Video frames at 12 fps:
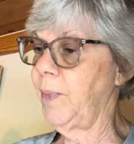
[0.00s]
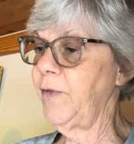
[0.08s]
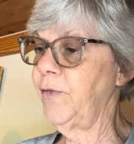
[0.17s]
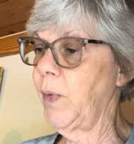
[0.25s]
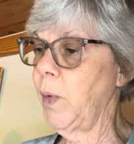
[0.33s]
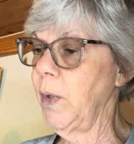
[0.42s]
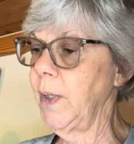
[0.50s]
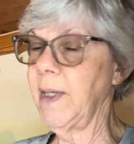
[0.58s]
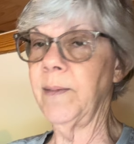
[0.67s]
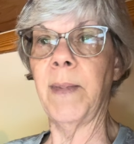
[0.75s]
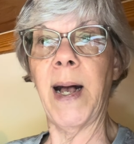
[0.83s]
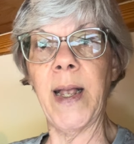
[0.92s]
before
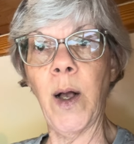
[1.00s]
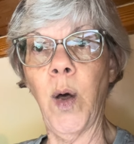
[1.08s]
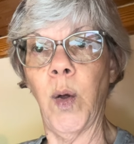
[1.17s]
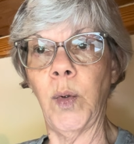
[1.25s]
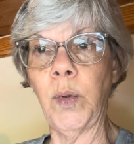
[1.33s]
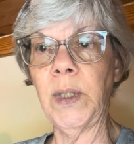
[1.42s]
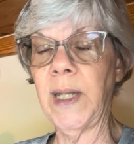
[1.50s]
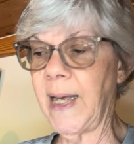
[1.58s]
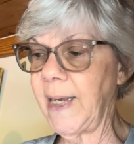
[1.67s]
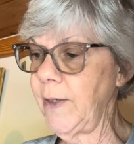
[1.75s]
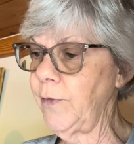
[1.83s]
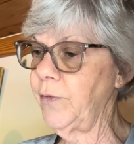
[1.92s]
in my whole
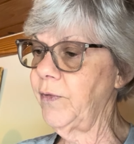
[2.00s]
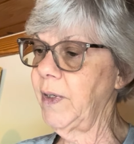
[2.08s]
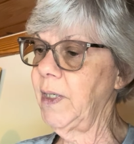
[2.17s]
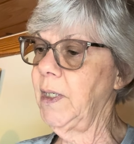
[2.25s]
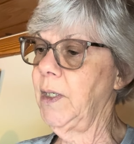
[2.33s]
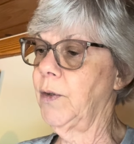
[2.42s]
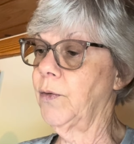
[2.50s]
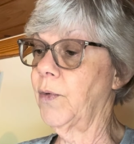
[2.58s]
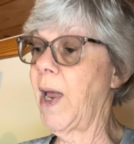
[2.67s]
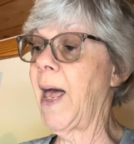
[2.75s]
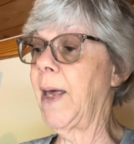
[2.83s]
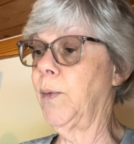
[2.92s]
life?"
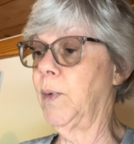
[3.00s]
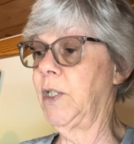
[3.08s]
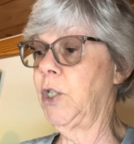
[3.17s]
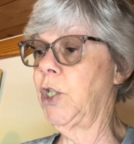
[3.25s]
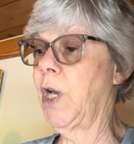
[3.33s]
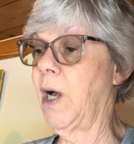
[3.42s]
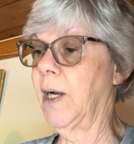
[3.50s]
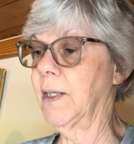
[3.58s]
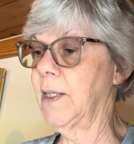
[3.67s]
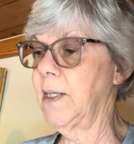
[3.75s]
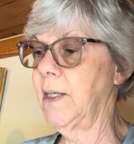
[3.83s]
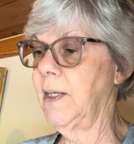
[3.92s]
Rat was shocked.